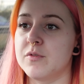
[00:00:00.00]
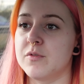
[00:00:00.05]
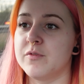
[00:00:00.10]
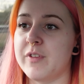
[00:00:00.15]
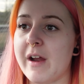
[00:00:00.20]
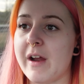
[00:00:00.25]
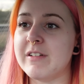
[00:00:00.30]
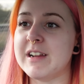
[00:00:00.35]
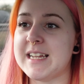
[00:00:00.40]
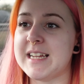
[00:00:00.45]

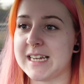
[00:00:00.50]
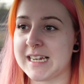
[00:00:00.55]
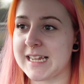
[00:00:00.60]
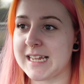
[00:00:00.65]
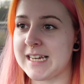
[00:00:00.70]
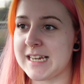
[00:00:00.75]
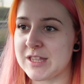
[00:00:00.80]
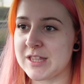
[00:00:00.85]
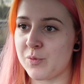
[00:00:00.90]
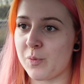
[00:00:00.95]
very
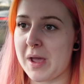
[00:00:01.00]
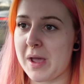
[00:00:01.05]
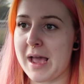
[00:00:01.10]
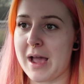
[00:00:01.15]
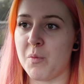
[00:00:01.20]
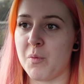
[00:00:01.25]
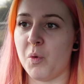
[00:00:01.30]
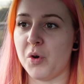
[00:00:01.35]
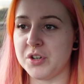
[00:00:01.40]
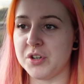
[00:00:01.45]
clearly the way
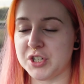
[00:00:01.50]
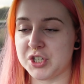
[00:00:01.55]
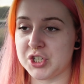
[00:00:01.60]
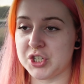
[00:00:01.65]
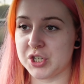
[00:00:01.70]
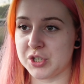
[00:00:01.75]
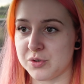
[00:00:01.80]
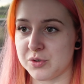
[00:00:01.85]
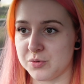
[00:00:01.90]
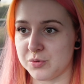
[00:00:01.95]
I wanted
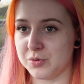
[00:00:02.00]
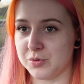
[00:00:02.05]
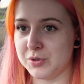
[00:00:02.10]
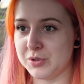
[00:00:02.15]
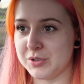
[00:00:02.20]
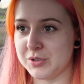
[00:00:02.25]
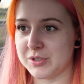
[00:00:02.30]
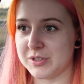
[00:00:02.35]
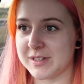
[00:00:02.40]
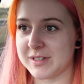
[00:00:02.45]
to
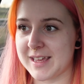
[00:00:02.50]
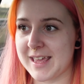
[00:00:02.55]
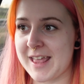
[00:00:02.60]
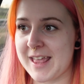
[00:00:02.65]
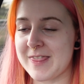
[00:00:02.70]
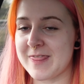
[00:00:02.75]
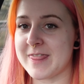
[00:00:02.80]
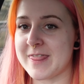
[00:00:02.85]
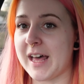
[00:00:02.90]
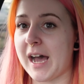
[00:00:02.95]

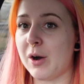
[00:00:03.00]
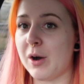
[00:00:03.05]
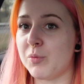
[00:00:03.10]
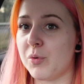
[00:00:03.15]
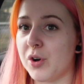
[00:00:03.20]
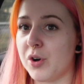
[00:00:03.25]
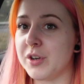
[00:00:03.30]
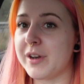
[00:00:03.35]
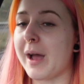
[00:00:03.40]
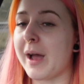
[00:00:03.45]
in that
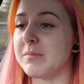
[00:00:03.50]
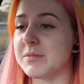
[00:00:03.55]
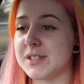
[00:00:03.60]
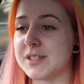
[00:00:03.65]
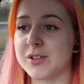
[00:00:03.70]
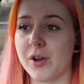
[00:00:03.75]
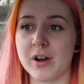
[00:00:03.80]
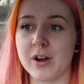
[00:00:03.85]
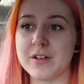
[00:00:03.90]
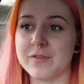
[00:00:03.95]
one. I'm
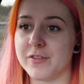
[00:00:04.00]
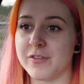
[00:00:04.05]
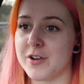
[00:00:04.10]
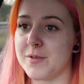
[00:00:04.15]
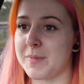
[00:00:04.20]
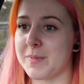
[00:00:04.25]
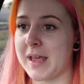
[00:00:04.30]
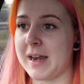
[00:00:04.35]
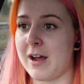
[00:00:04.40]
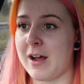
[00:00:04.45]
sorry for
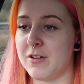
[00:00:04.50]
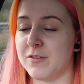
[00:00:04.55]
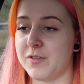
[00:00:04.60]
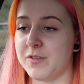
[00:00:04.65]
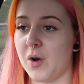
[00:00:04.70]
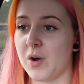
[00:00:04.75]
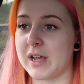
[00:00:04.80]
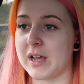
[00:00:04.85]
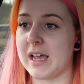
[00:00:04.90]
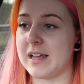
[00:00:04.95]
it being out of
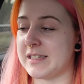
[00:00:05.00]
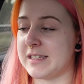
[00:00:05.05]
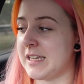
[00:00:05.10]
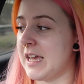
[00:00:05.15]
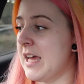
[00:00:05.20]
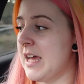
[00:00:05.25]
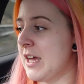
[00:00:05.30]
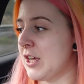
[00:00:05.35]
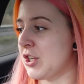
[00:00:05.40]
focus.